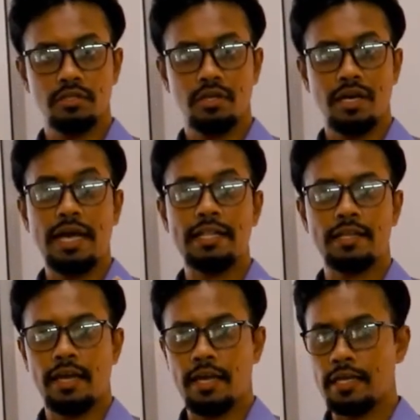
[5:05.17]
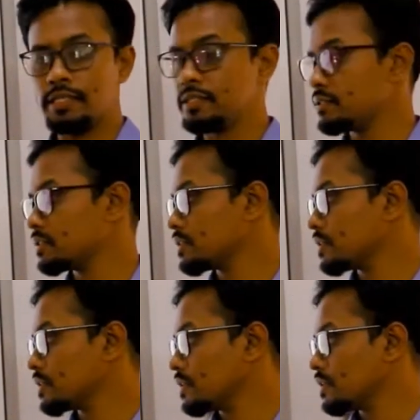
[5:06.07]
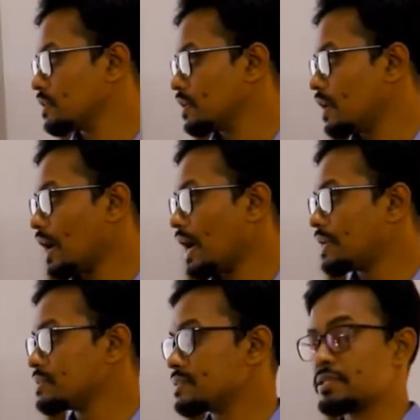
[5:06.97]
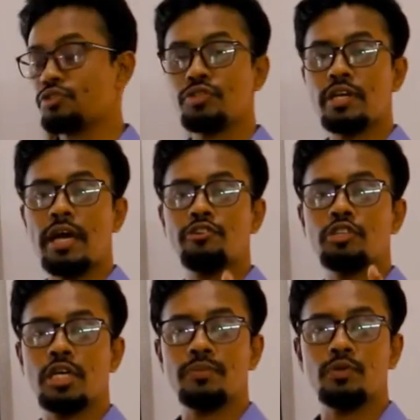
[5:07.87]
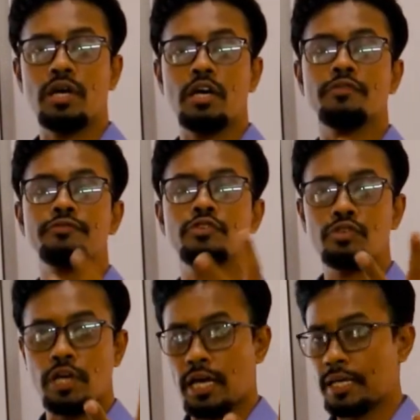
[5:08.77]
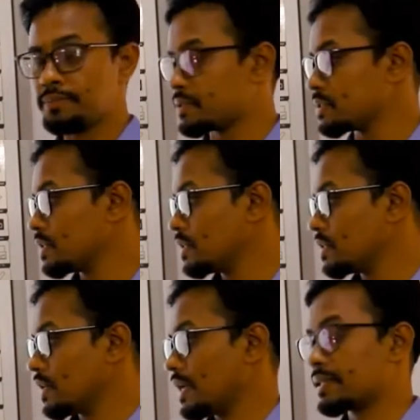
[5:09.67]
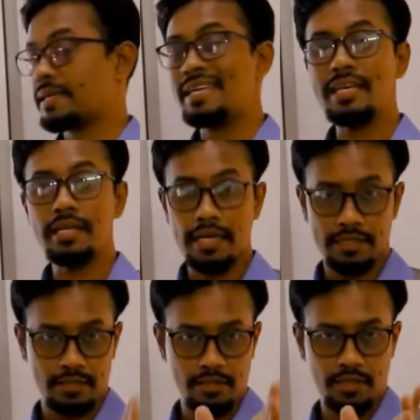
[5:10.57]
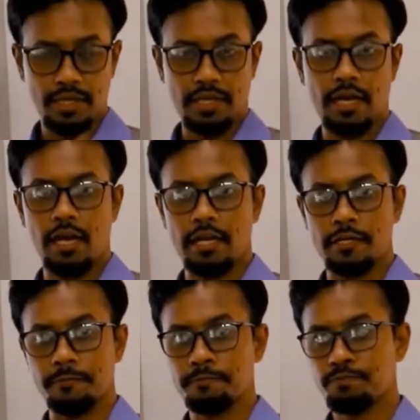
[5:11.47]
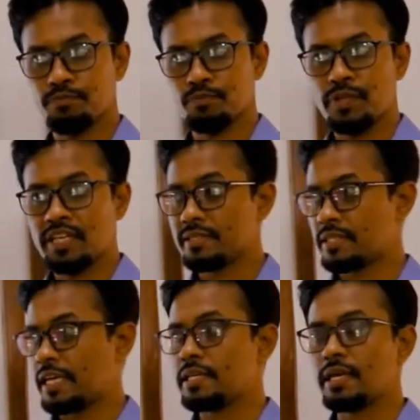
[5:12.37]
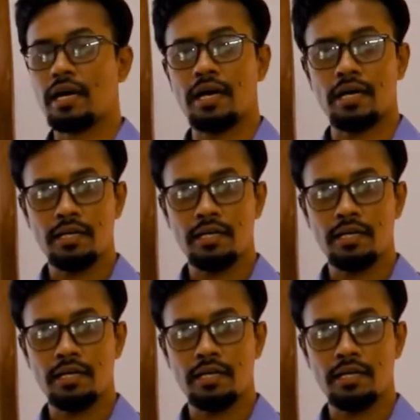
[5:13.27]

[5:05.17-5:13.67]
alkane. Unsaturated hydrocarbon are of two types, alkene and alkyne. Please take a